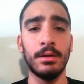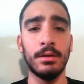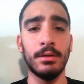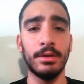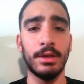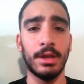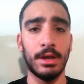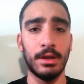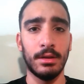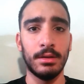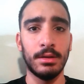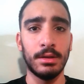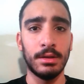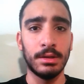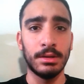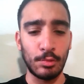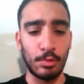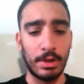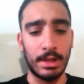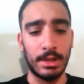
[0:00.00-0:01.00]
Okay,
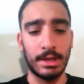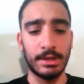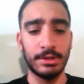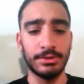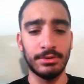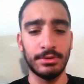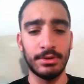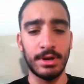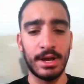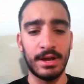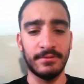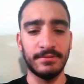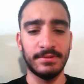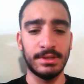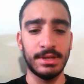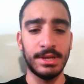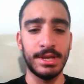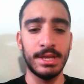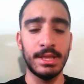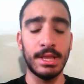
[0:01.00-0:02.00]
well, as you have
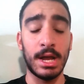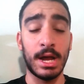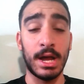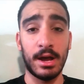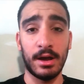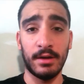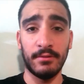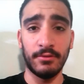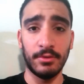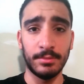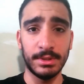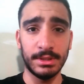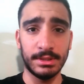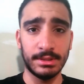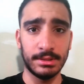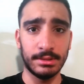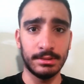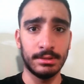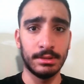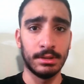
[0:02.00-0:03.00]
seen, I have
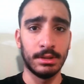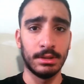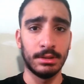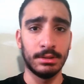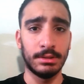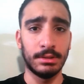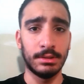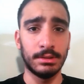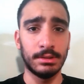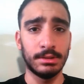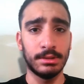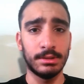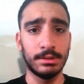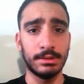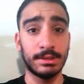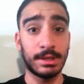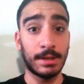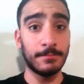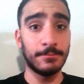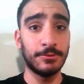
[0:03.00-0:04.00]
omitted the
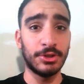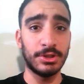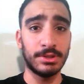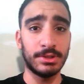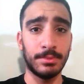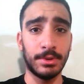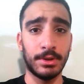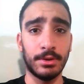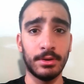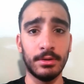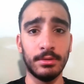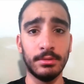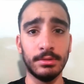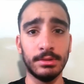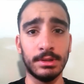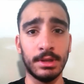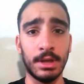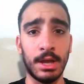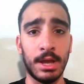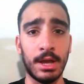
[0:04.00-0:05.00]
subjects
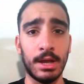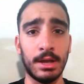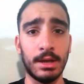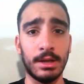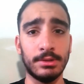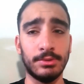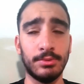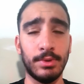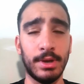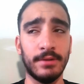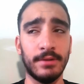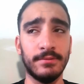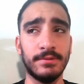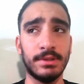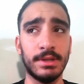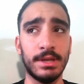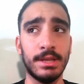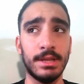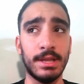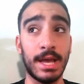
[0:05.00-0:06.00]
because, as we have
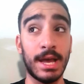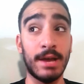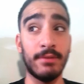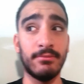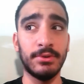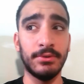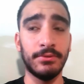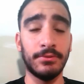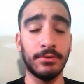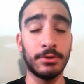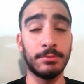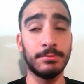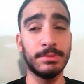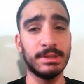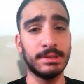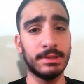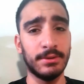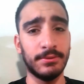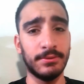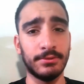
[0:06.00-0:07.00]
seen, every form
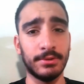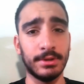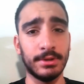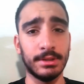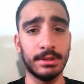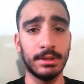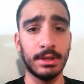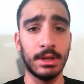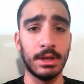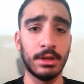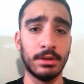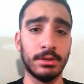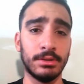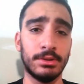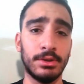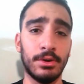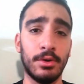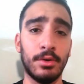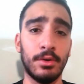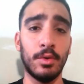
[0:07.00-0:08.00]
is different,
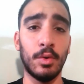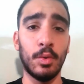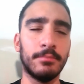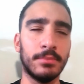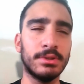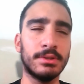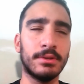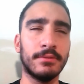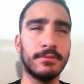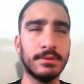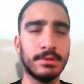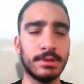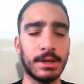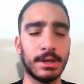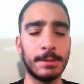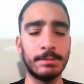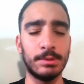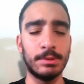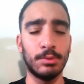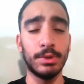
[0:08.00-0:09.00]
so most of the
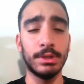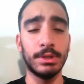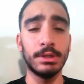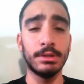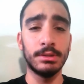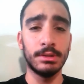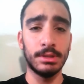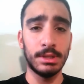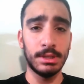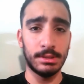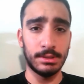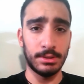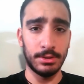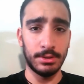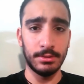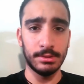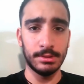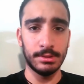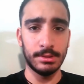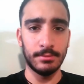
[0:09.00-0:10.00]
times we don't need to
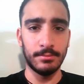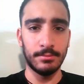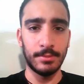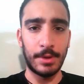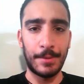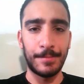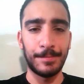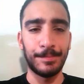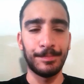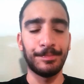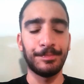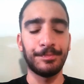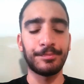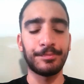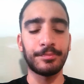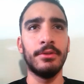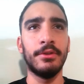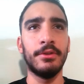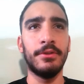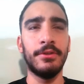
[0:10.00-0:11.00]
use them.
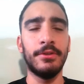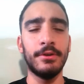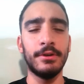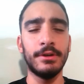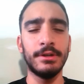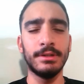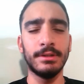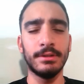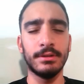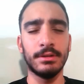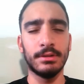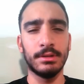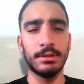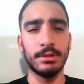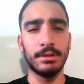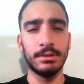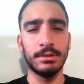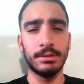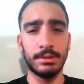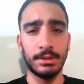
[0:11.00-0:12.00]
The third
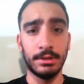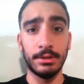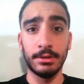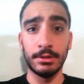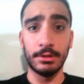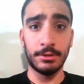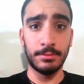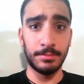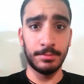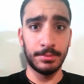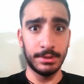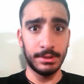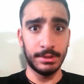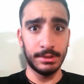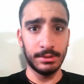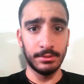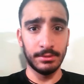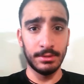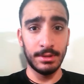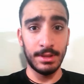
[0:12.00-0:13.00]
uh, singular
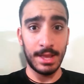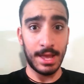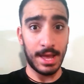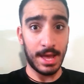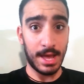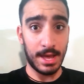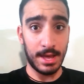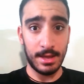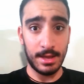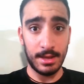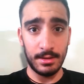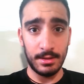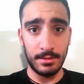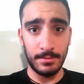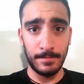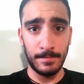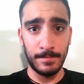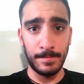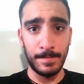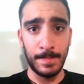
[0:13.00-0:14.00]
person, e,
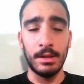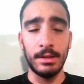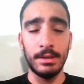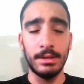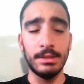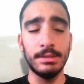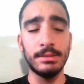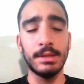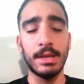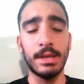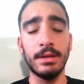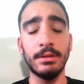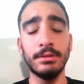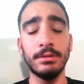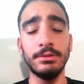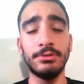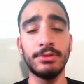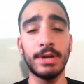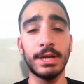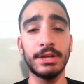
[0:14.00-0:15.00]
is a
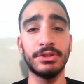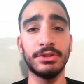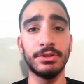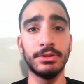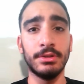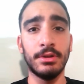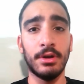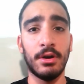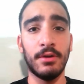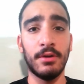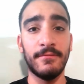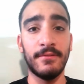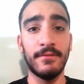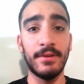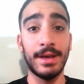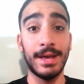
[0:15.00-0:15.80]
contraction of